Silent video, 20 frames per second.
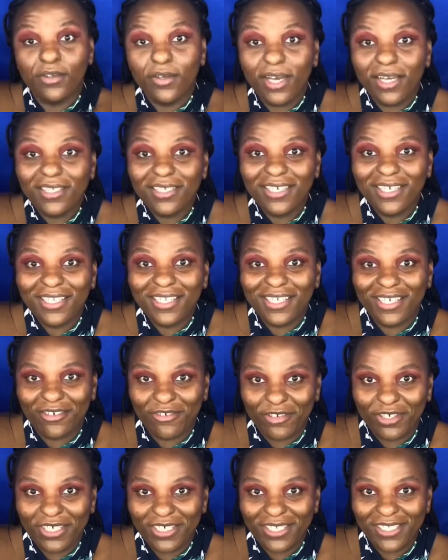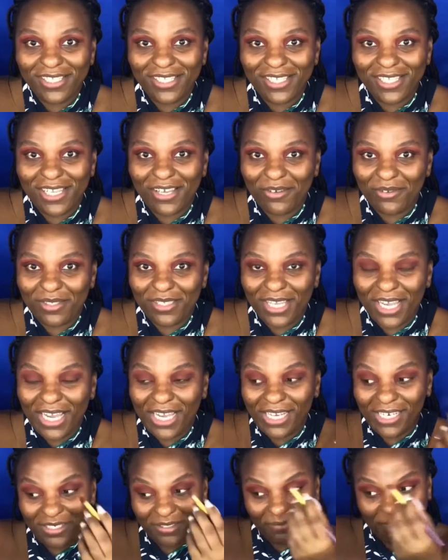Can you guys hear the crickets
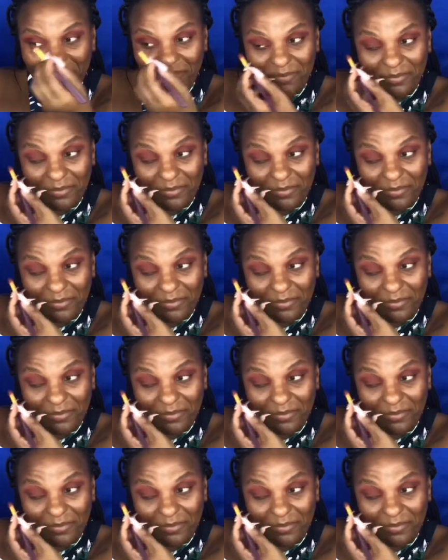outside?